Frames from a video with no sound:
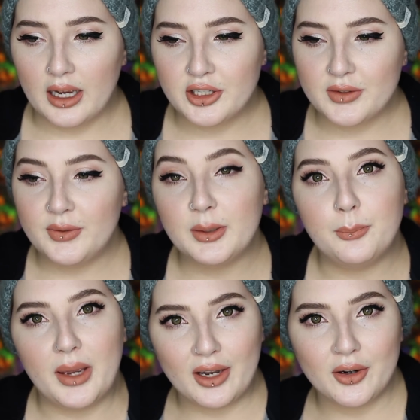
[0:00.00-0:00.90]
I just feel
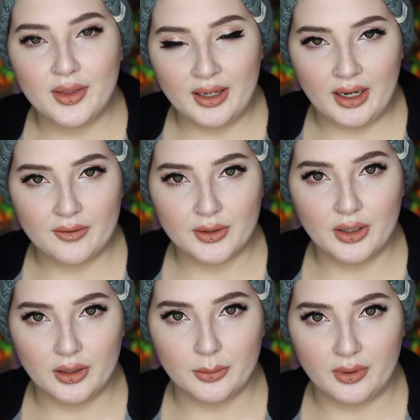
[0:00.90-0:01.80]
better than after
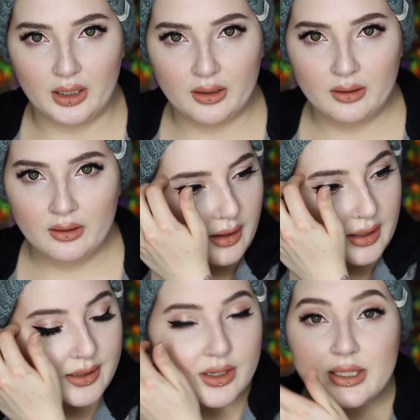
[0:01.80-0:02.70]
Halloween.
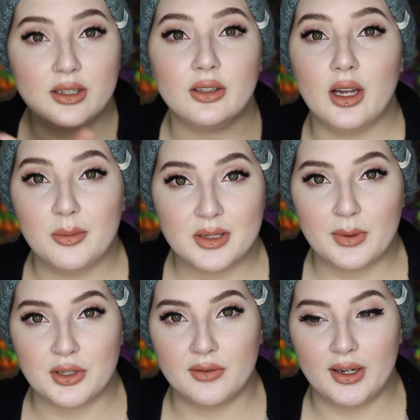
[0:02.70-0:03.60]
This year I did a lot more
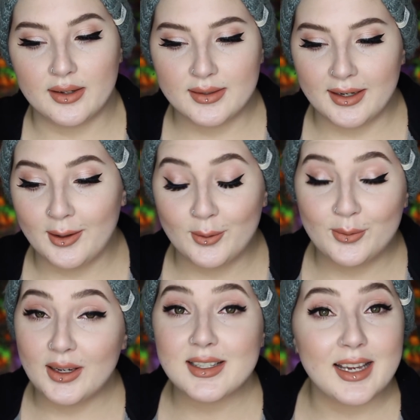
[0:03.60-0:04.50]
special effects. I got
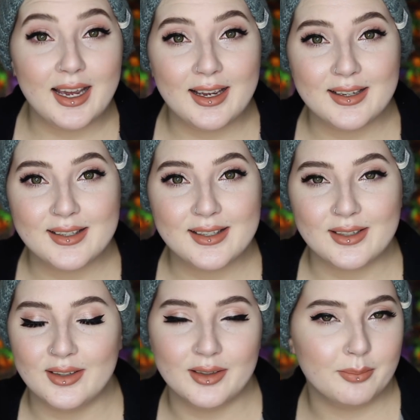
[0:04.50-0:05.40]
a face
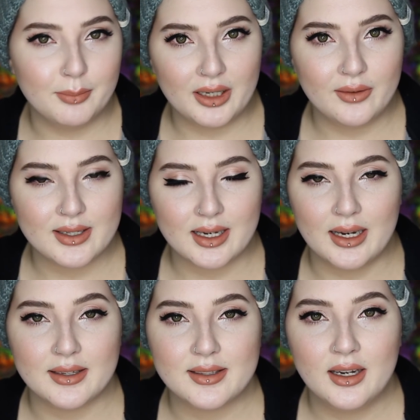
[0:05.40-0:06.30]
cast, or made a face
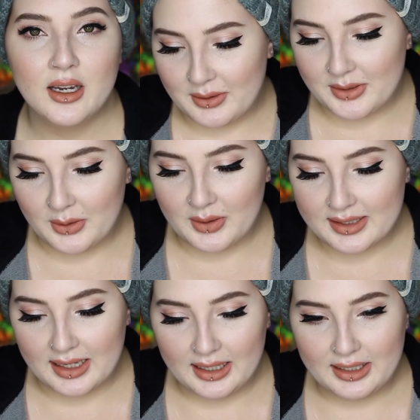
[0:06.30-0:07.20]
cast, and I was so
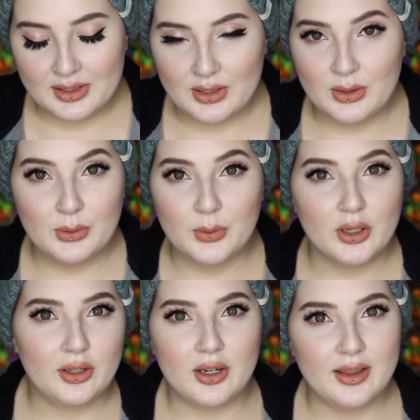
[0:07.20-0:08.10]
excited to
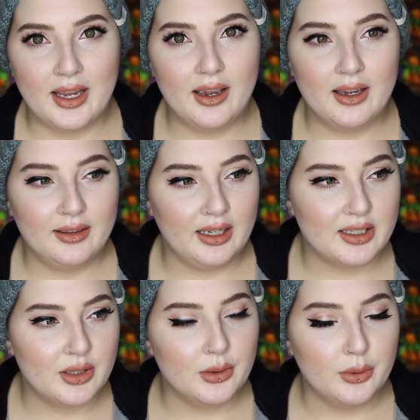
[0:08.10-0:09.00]
work on that and
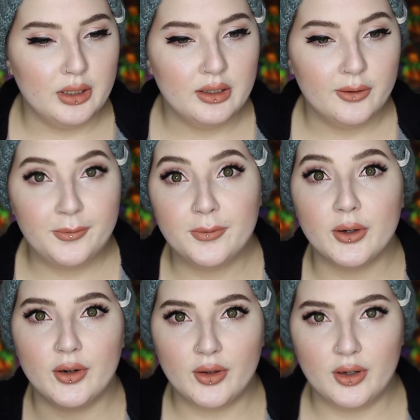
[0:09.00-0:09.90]
like to
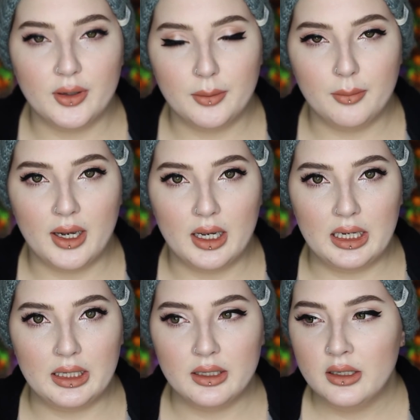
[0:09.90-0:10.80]
further
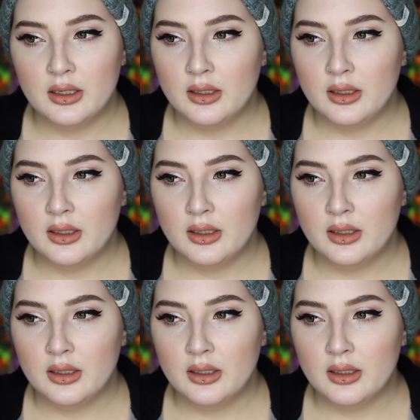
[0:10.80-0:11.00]
my